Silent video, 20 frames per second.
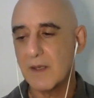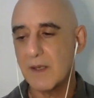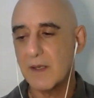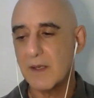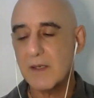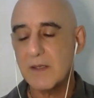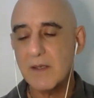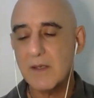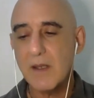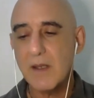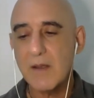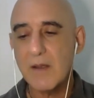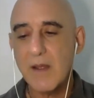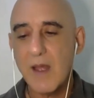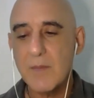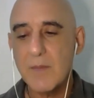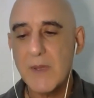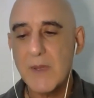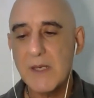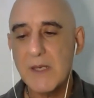I don't know
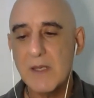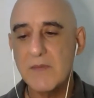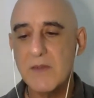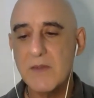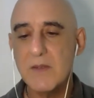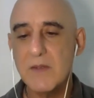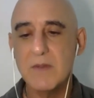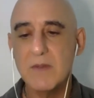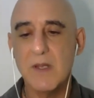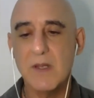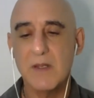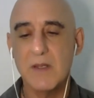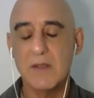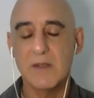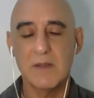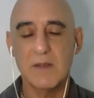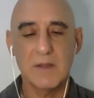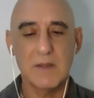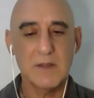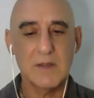how many of you
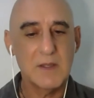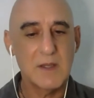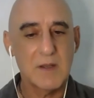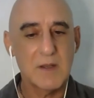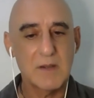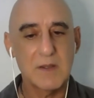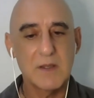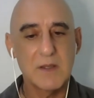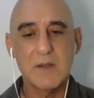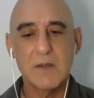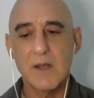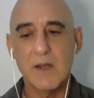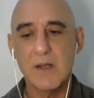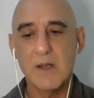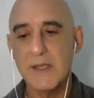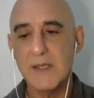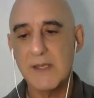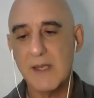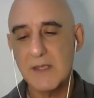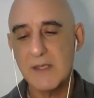learn, in your
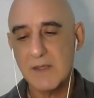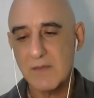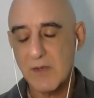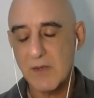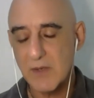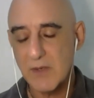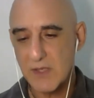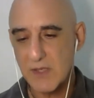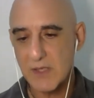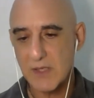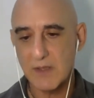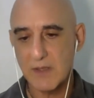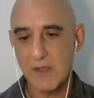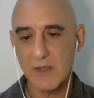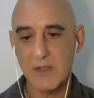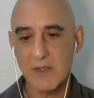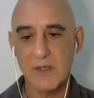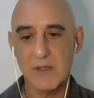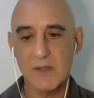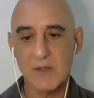early days of college, you learn
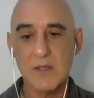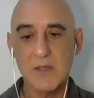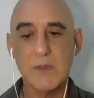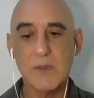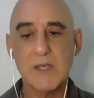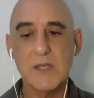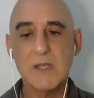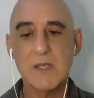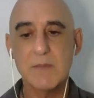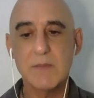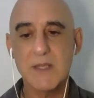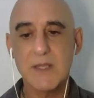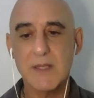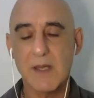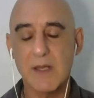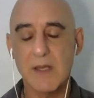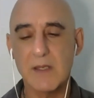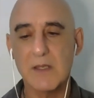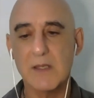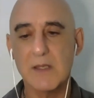to do Swedish
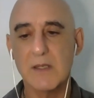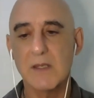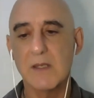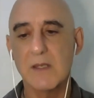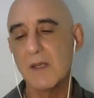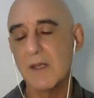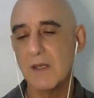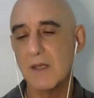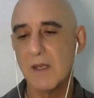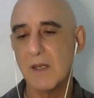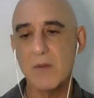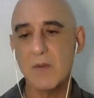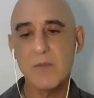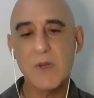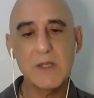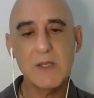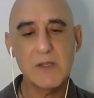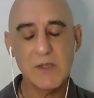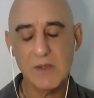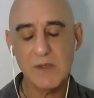massage. And when
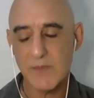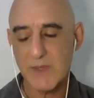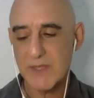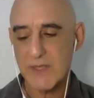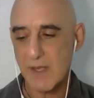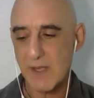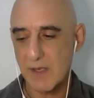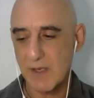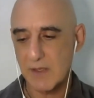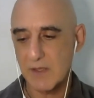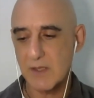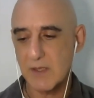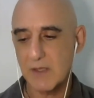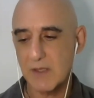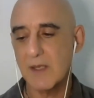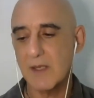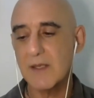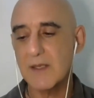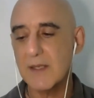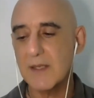you do massage,
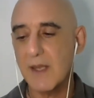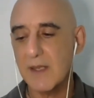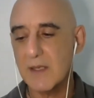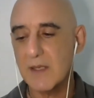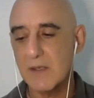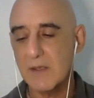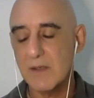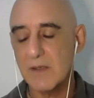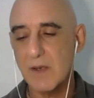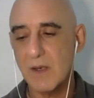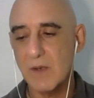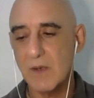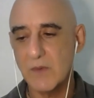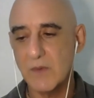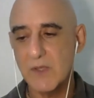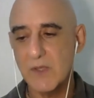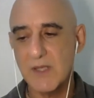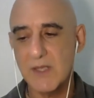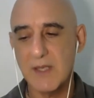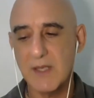it's like a
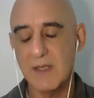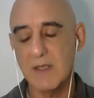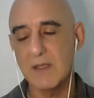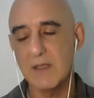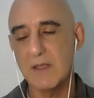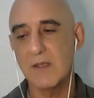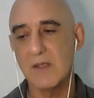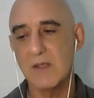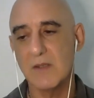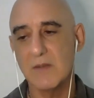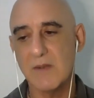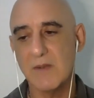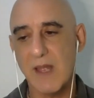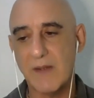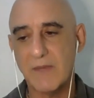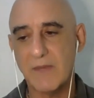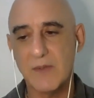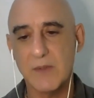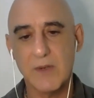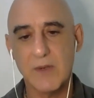routine. You do
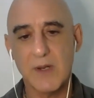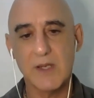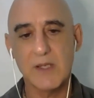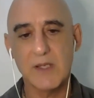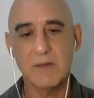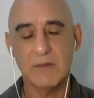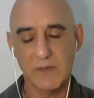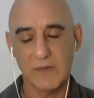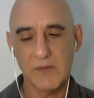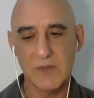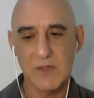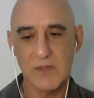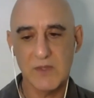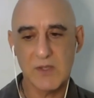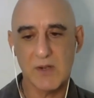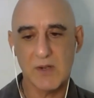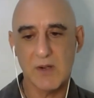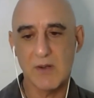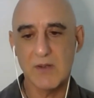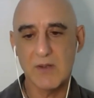effleurage for a few
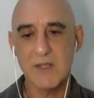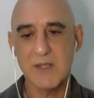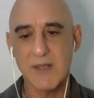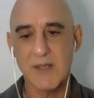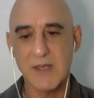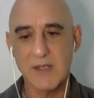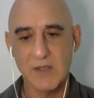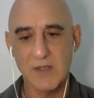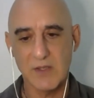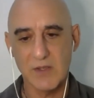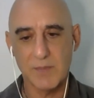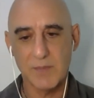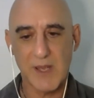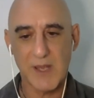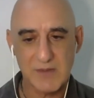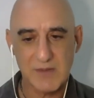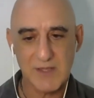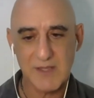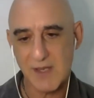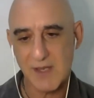strokes, and then you do
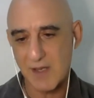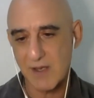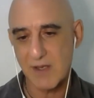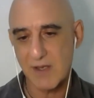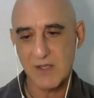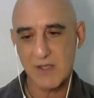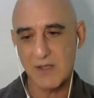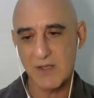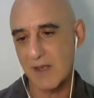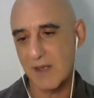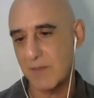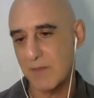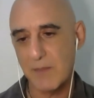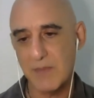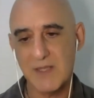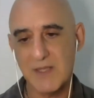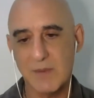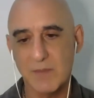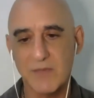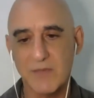petrissage, and then
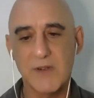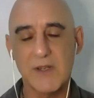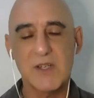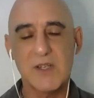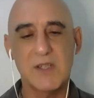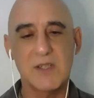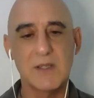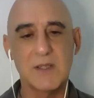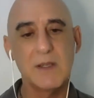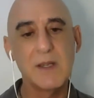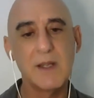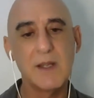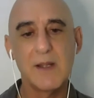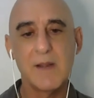maybe some friction.